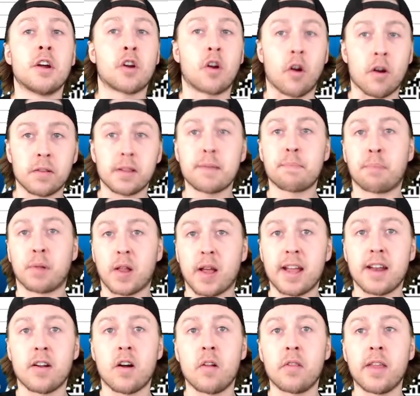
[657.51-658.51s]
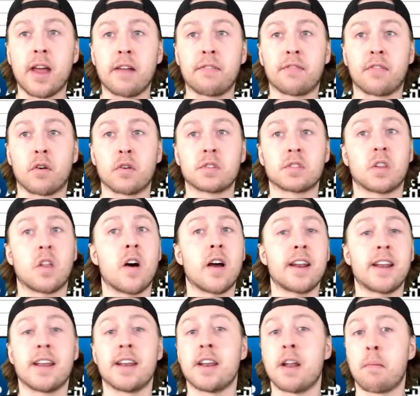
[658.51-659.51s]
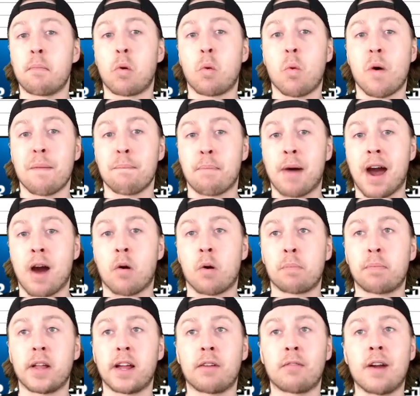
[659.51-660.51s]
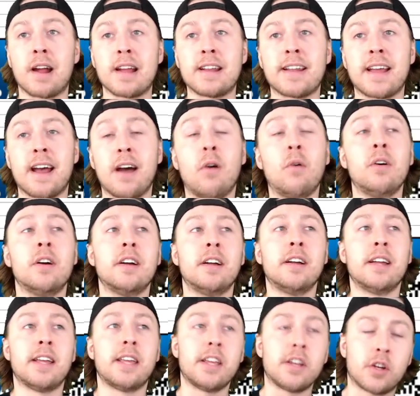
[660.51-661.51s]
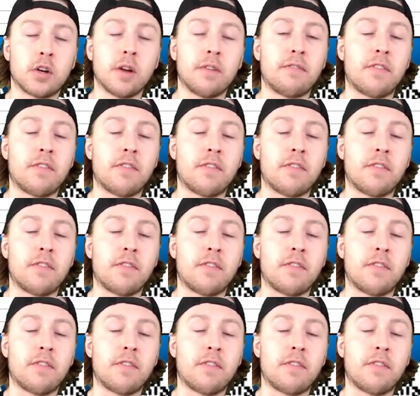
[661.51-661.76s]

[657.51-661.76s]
currently playing on that first line and number one power play right now he could